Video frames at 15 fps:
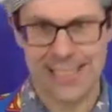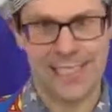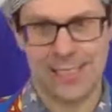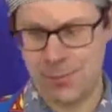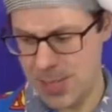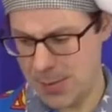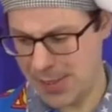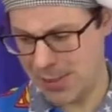
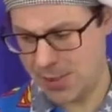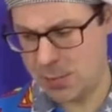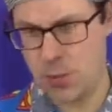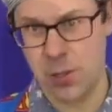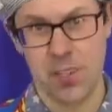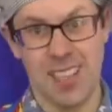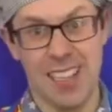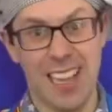Maybe I'll just put
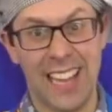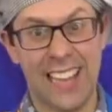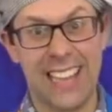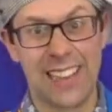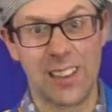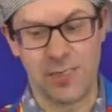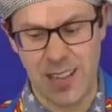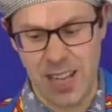a little
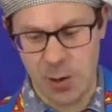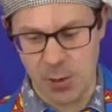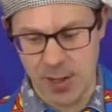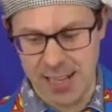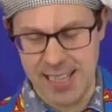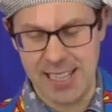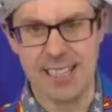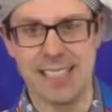flour in.
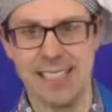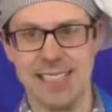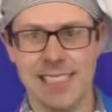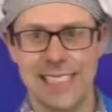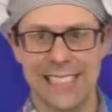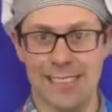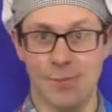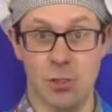
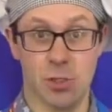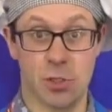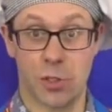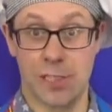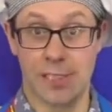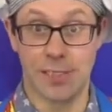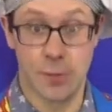I'm not sure that's going